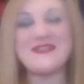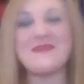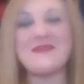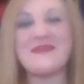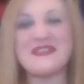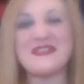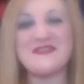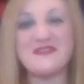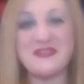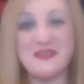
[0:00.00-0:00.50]

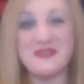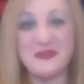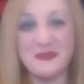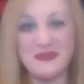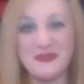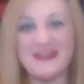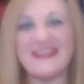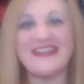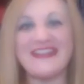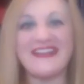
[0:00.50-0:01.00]
much for
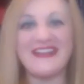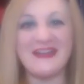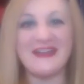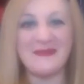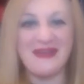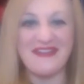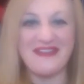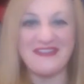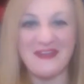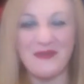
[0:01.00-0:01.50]
talking
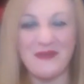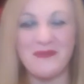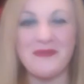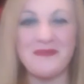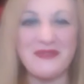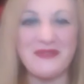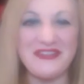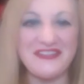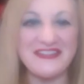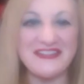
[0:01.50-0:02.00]
about the
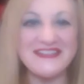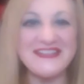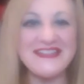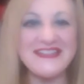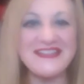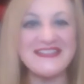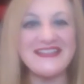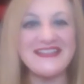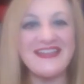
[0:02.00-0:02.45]
album with us.